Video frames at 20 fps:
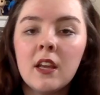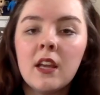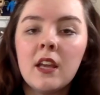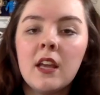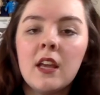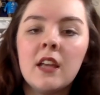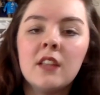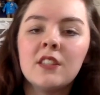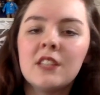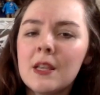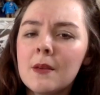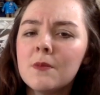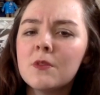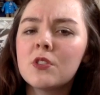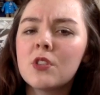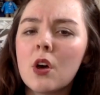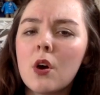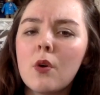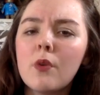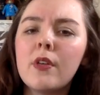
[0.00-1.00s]
It seems,
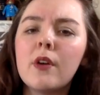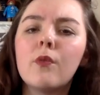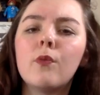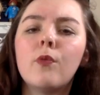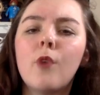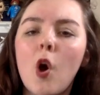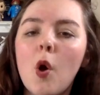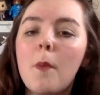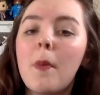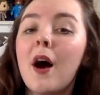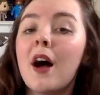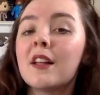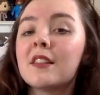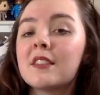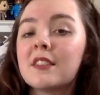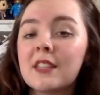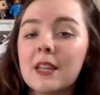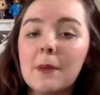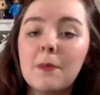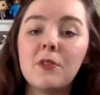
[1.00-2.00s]
though, that Robot
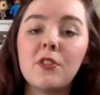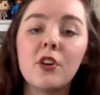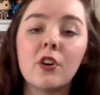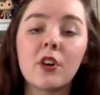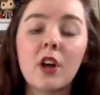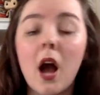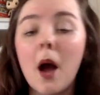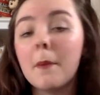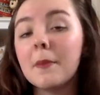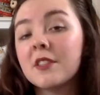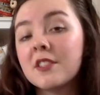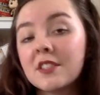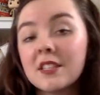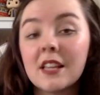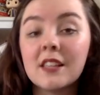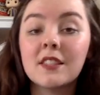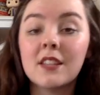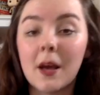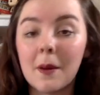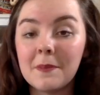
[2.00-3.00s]
skipped their Common Sense
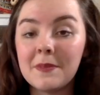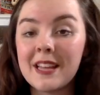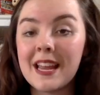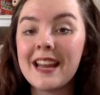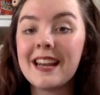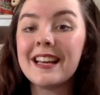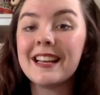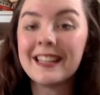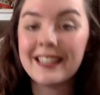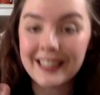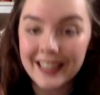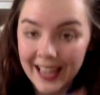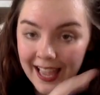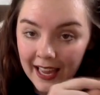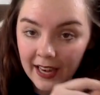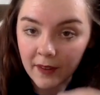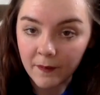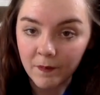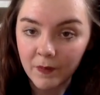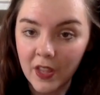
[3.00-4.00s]
update
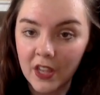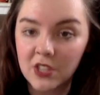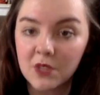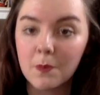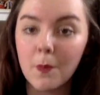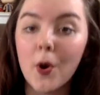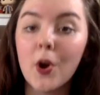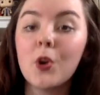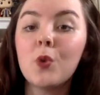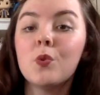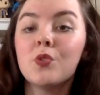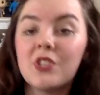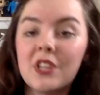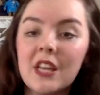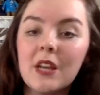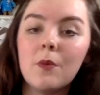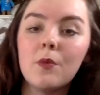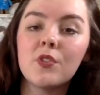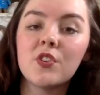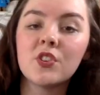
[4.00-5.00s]
again, as Mark was hit
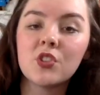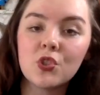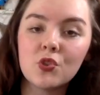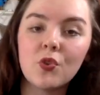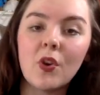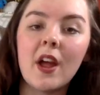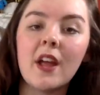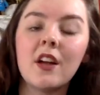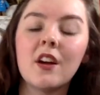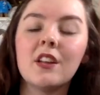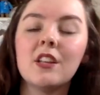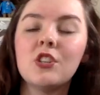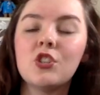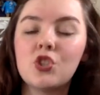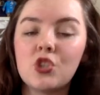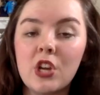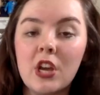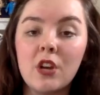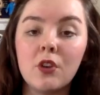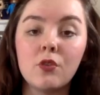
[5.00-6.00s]
with a strike on his
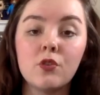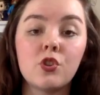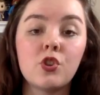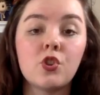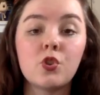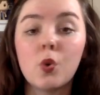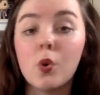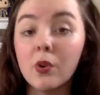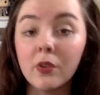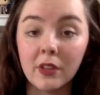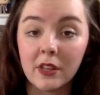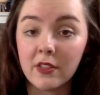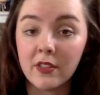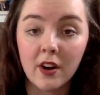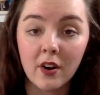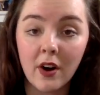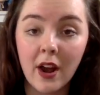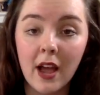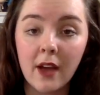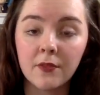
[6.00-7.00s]
channel shortly
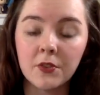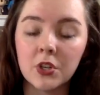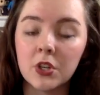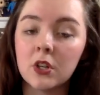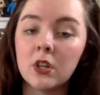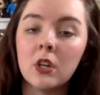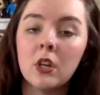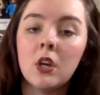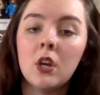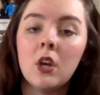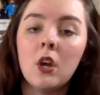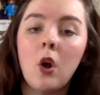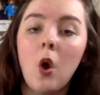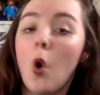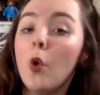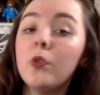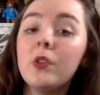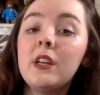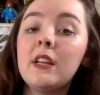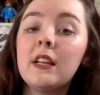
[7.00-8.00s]
thereafter,
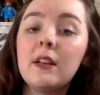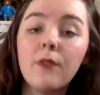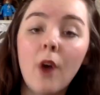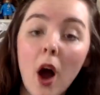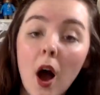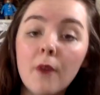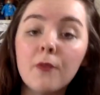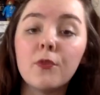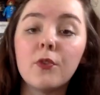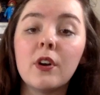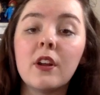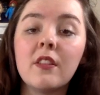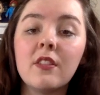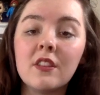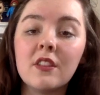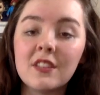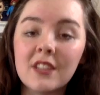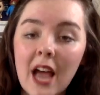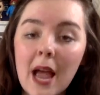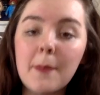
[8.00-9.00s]
only offering the
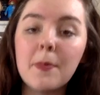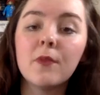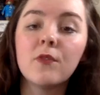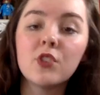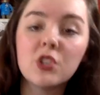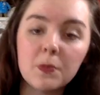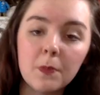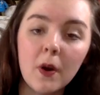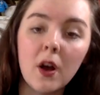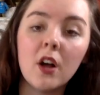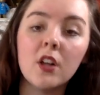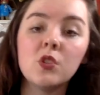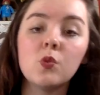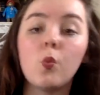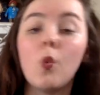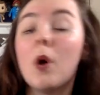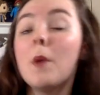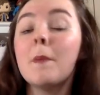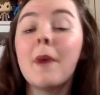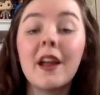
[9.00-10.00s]
type of response one
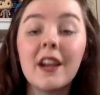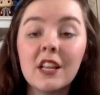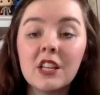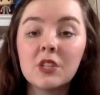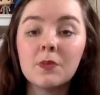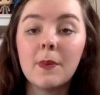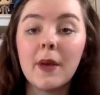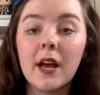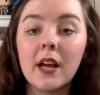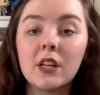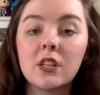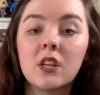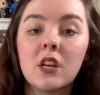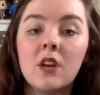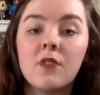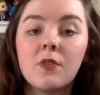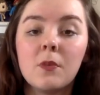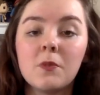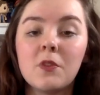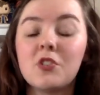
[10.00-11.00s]
might expect
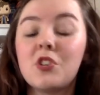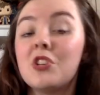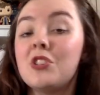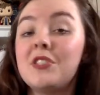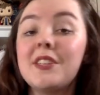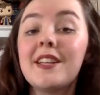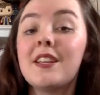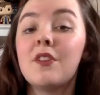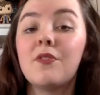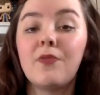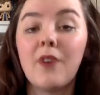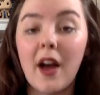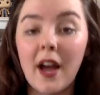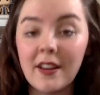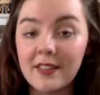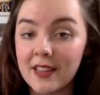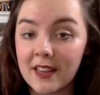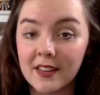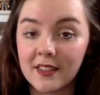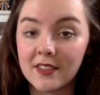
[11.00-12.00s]
from such a dignified
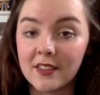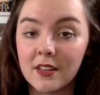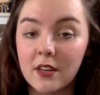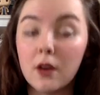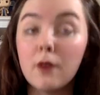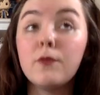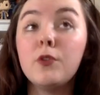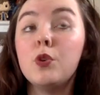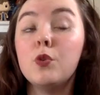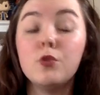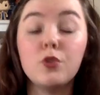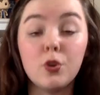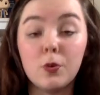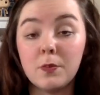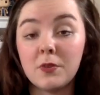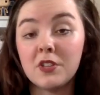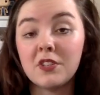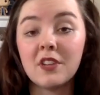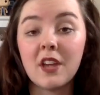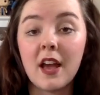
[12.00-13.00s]
denizen of YouTube
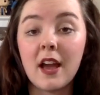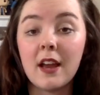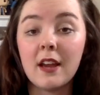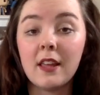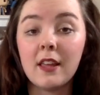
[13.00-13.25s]
society.